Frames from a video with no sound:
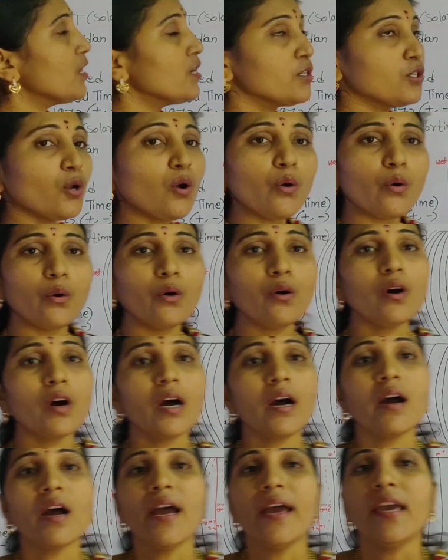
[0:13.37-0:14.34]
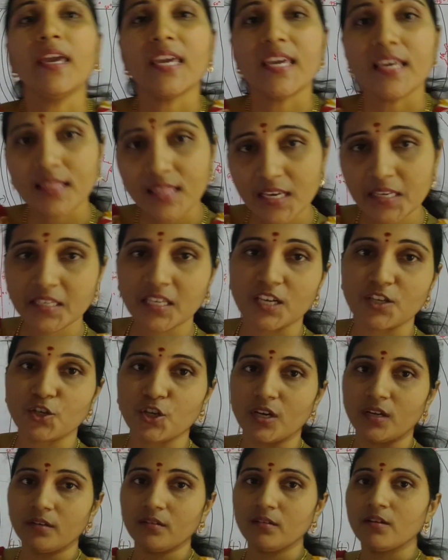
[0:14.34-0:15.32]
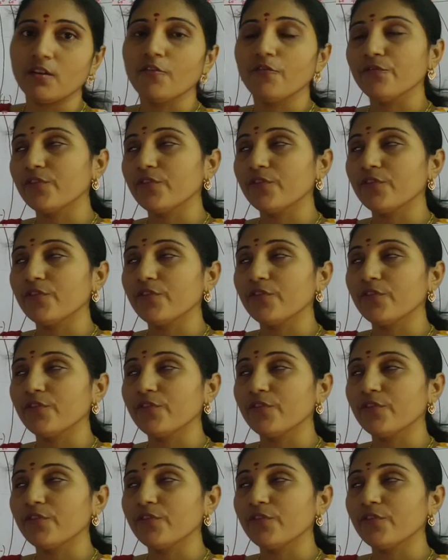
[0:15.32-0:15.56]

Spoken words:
So in this session